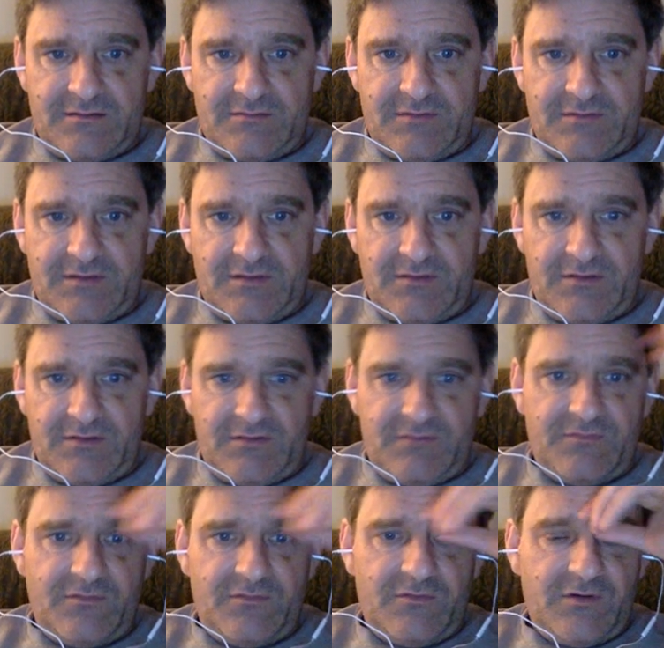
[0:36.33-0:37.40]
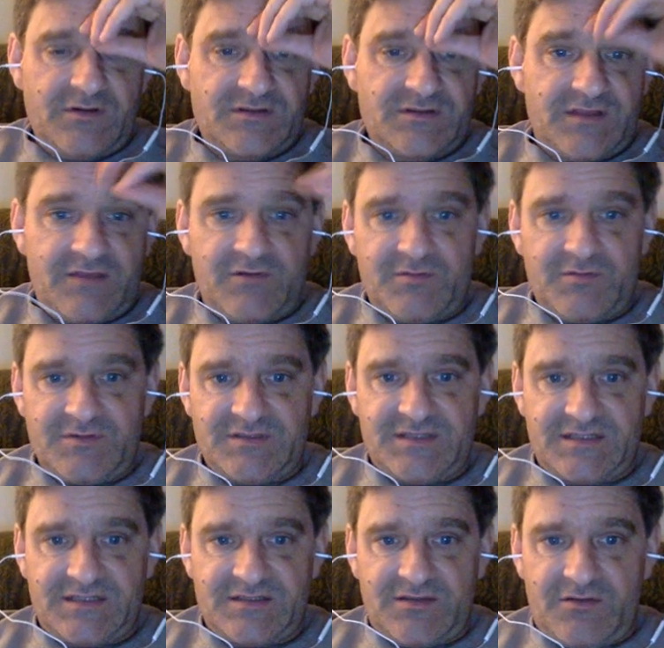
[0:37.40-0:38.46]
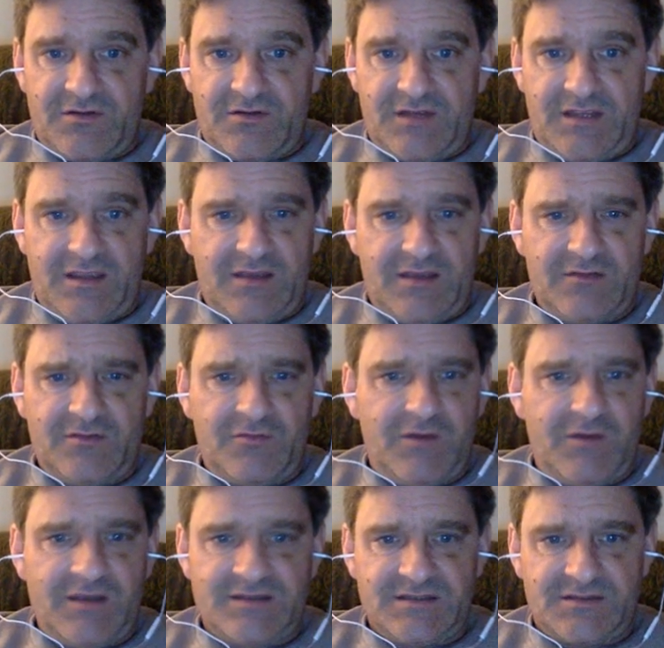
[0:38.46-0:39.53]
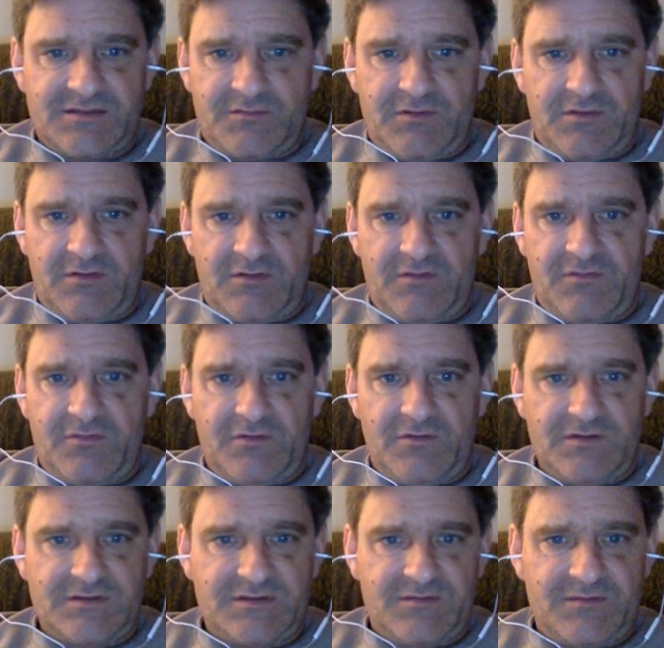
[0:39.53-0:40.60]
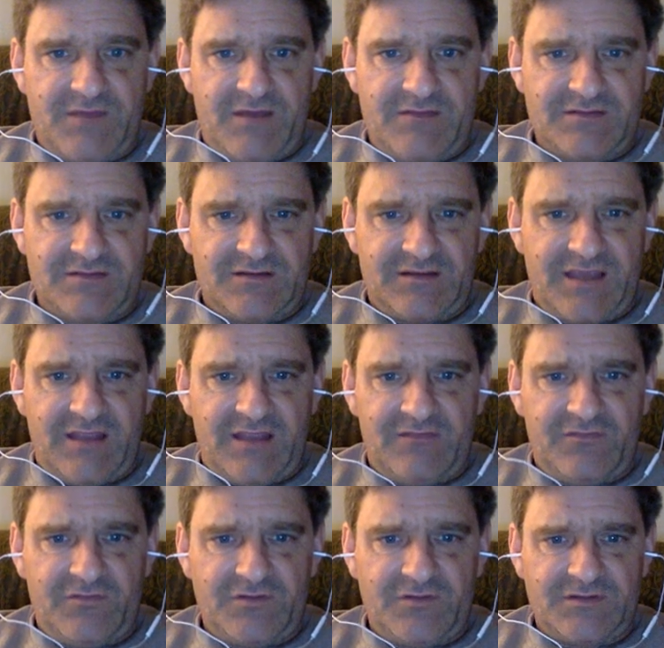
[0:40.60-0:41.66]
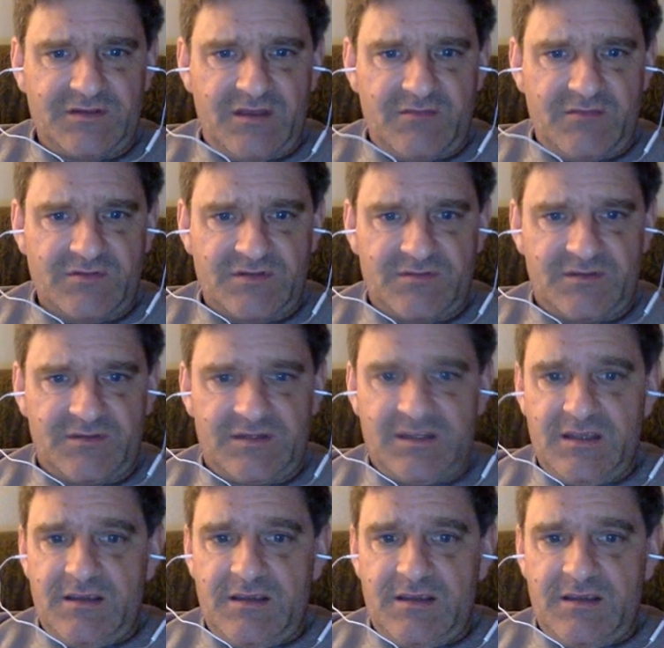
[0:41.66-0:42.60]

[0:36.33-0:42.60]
3:34. So that would have been 6:30. I don't know why it says 3:34. It's somehow it's on California time or something.